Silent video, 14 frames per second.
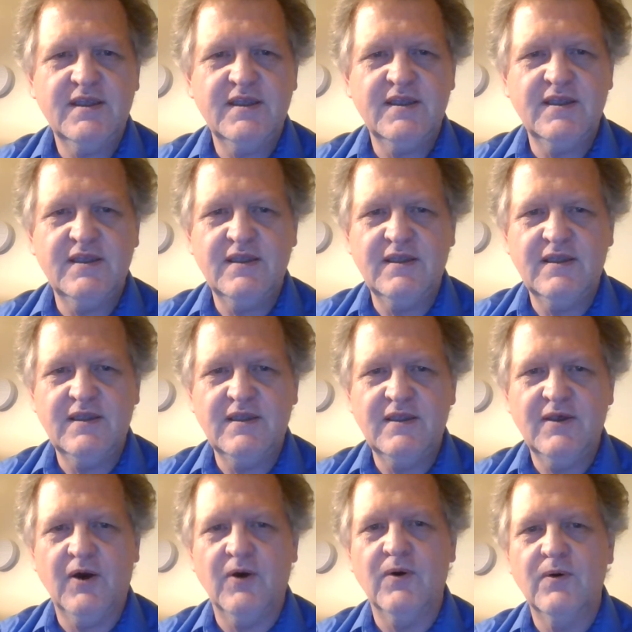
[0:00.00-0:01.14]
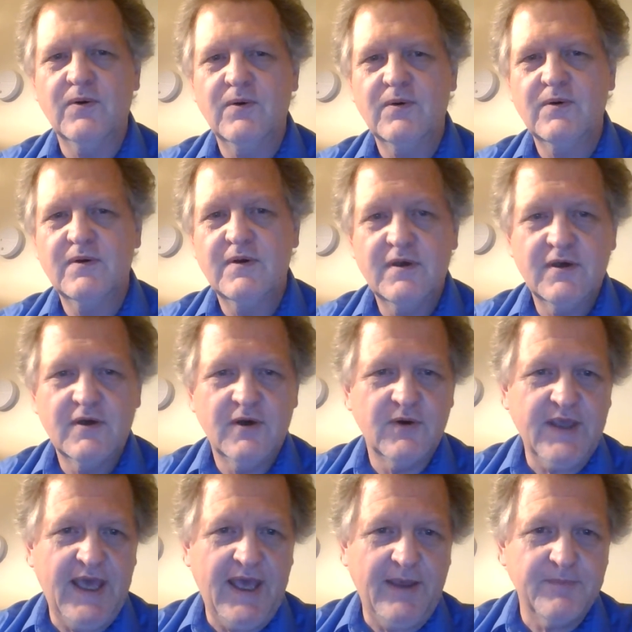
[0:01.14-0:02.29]
E-ho.
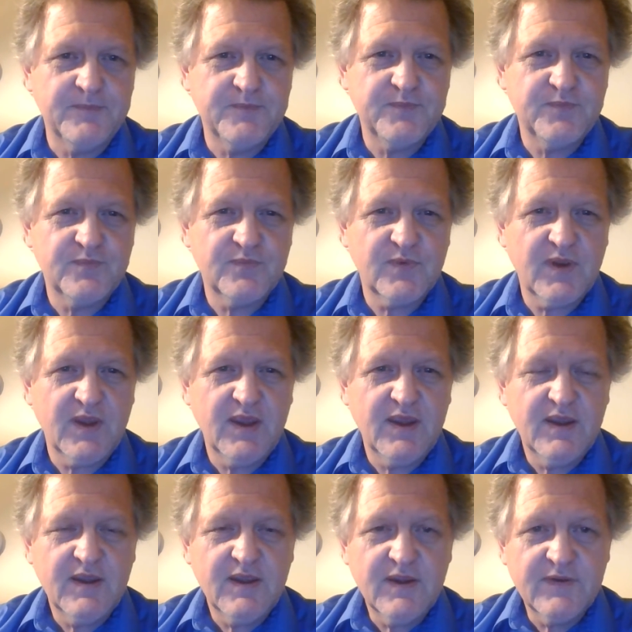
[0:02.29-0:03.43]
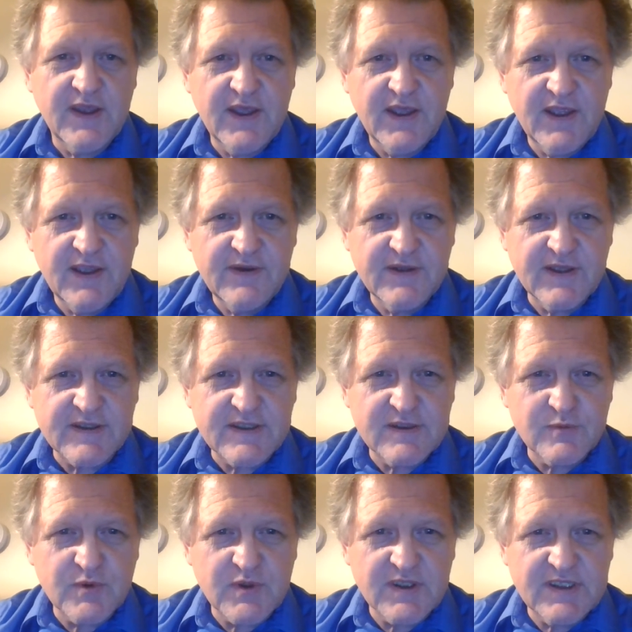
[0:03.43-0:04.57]
Okay. Then there's
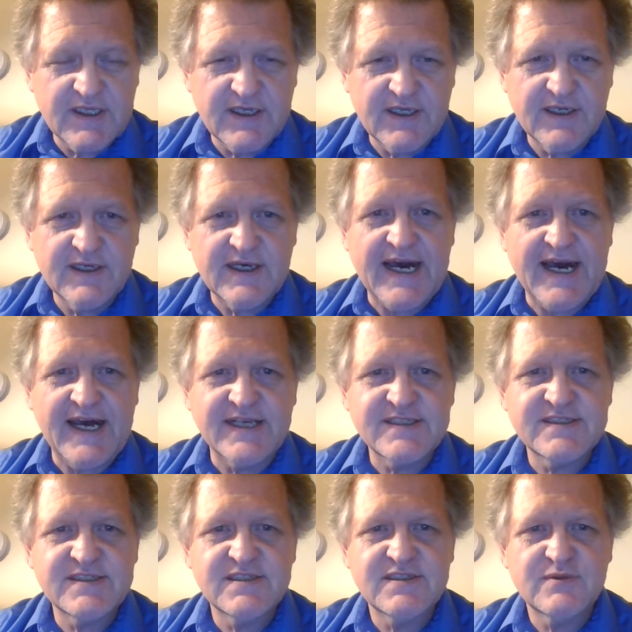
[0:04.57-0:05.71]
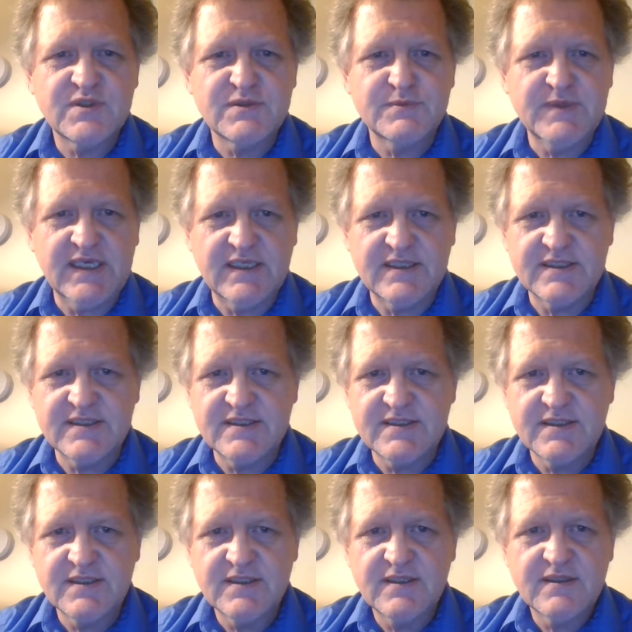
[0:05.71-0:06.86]
the word as, which
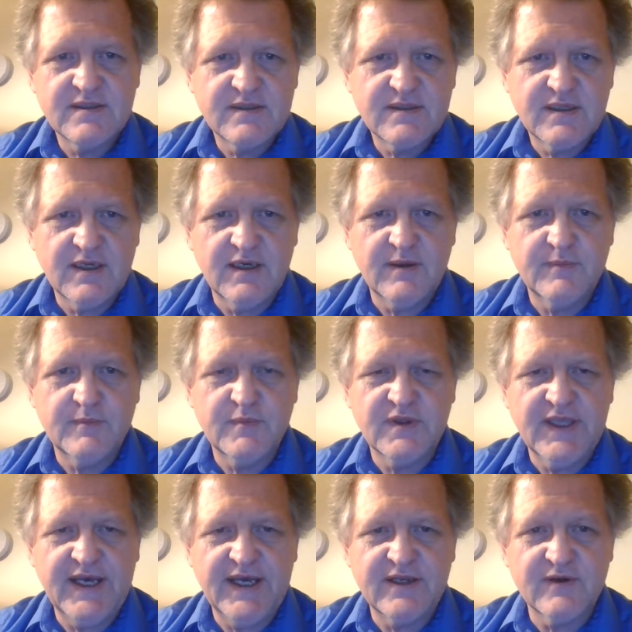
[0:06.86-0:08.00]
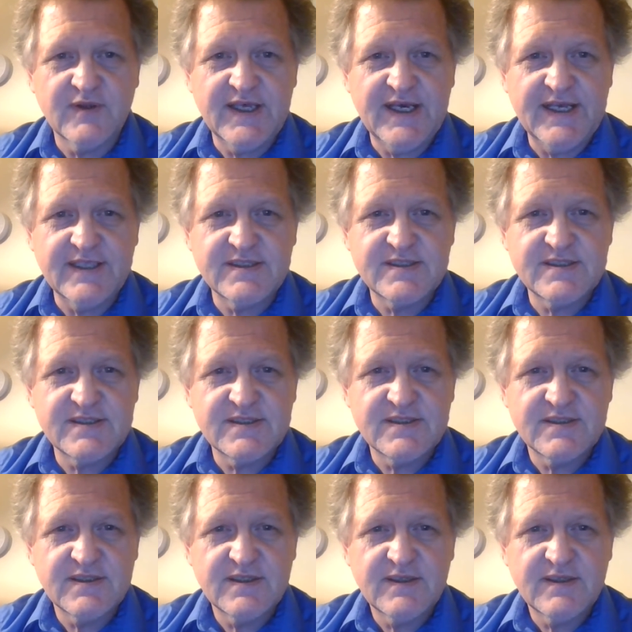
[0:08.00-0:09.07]
means let or let's.